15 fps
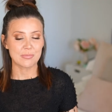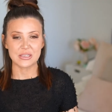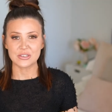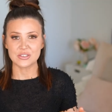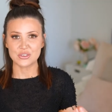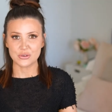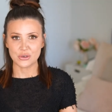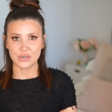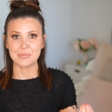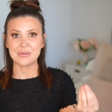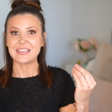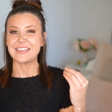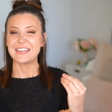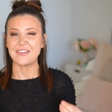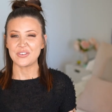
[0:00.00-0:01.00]
because you're going to
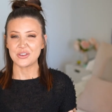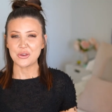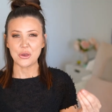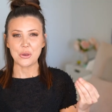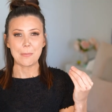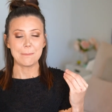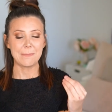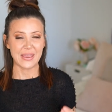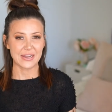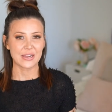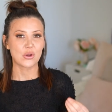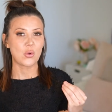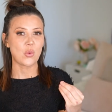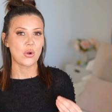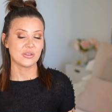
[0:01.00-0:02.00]
be giving her
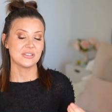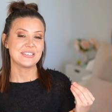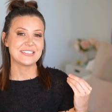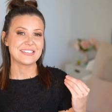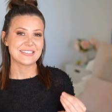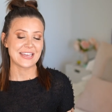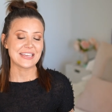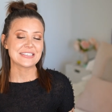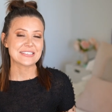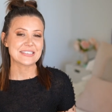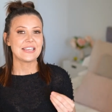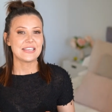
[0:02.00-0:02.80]
better quality sex,